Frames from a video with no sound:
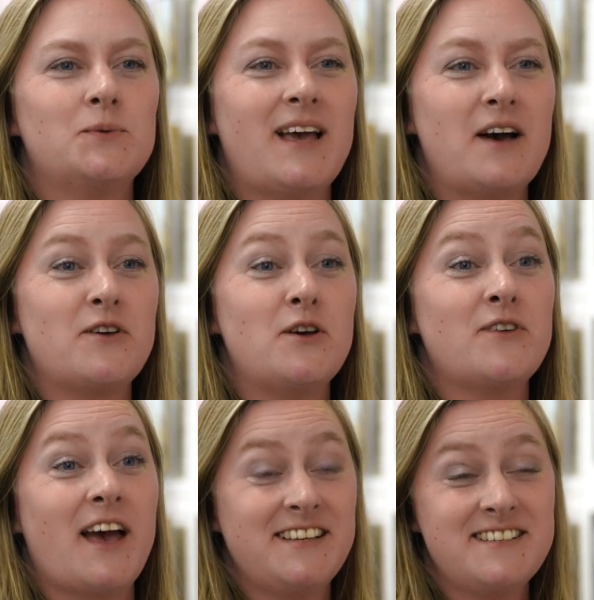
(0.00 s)
We have
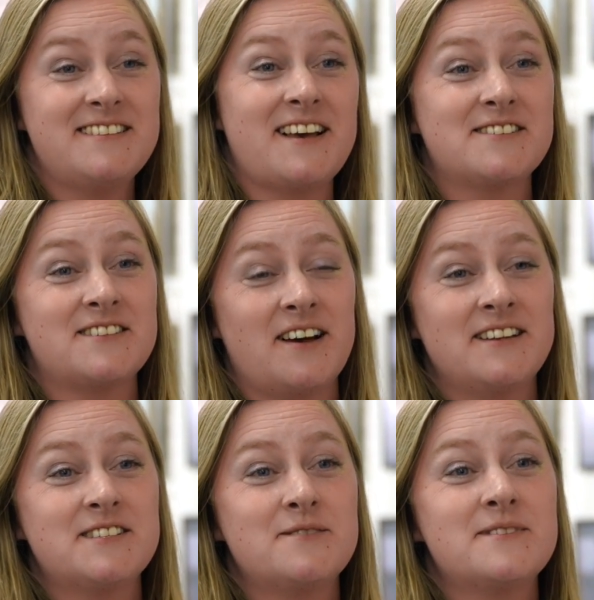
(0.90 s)
over 80,000
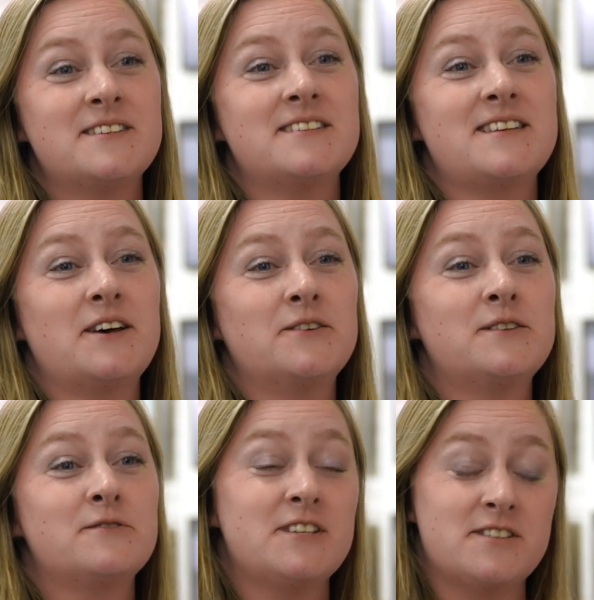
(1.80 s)
items that tell
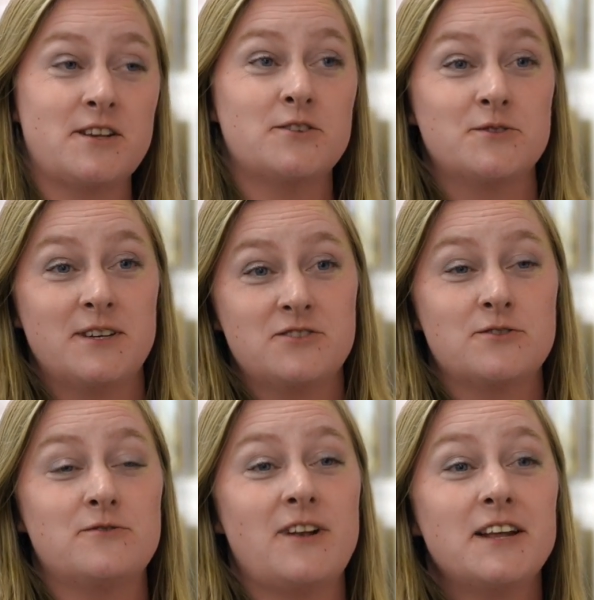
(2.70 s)
the rich social
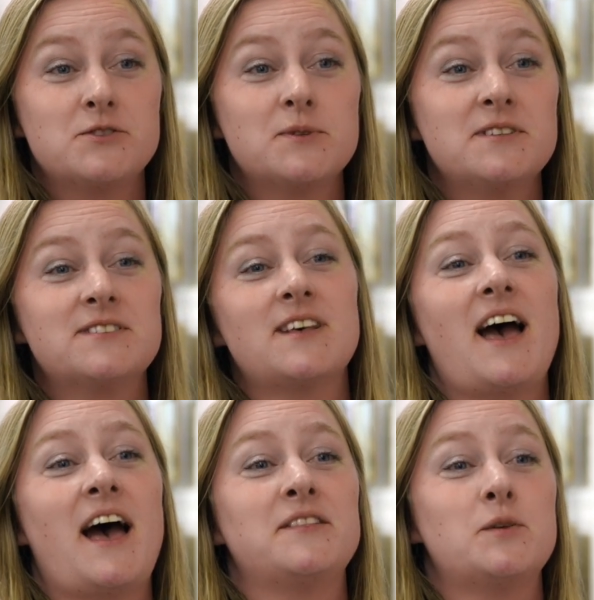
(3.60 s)
history of Letchworth
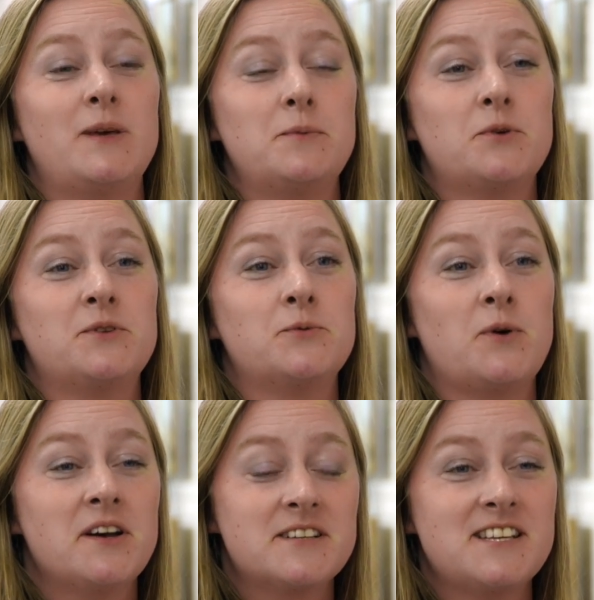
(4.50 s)
and the people that
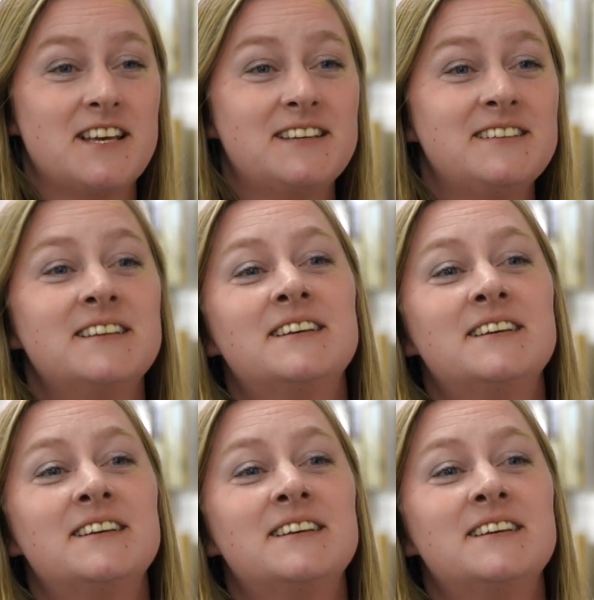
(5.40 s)
worked here.